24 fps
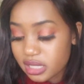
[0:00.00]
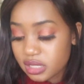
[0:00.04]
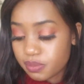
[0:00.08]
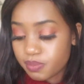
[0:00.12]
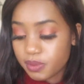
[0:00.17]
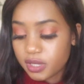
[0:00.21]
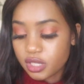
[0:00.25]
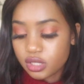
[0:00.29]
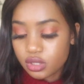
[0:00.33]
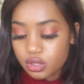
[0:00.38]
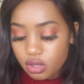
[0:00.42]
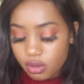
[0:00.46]
has
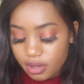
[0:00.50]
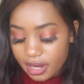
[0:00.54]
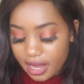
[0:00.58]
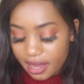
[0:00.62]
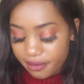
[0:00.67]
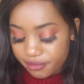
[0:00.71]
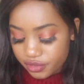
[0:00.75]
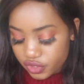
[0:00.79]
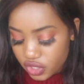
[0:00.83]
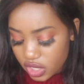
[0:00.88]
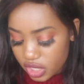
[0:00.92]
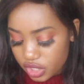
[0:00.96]
been so
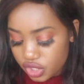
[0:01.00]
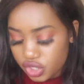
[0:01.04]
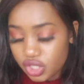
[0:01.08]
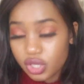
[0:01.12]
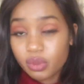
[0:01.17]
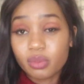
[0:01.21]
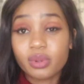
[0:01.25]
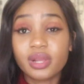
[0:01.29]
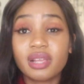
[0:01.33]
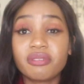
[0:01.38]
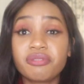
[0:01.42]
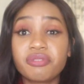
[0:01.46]
life
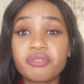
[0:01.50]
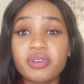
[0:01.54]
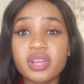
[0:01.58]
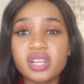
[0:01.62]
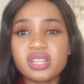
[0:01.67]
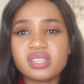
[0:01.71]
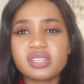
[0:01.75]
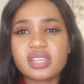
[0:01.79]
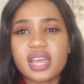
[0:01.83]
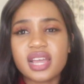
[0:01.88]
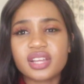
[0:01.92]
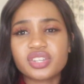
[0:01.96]
changing well a
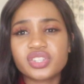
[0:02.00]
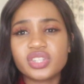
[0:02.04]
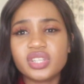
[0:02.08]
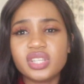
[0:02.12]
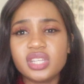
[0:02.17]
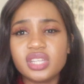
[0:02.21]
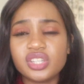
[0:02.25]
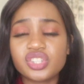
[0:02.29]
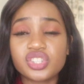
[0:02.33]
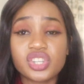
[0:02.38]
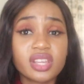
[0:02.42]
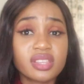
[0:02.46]
friend
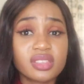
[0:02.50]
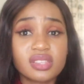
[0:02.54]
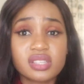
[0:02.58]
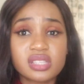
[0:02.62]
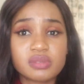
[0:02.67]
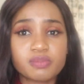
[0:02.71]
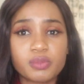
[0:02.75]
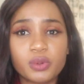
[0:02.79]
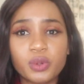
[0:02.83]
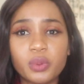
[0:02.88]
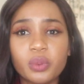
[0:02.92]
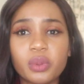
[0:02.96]
actually shared
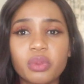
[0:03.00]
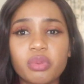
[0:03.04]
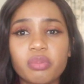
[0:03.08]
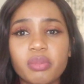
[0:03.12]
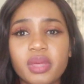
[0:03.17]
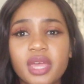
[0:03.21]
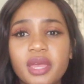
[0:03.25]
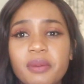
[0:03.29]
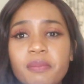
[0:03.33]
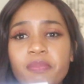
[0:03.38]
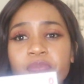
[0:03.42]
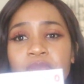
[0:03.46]
this book with
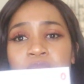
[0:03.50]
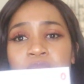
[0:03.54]
me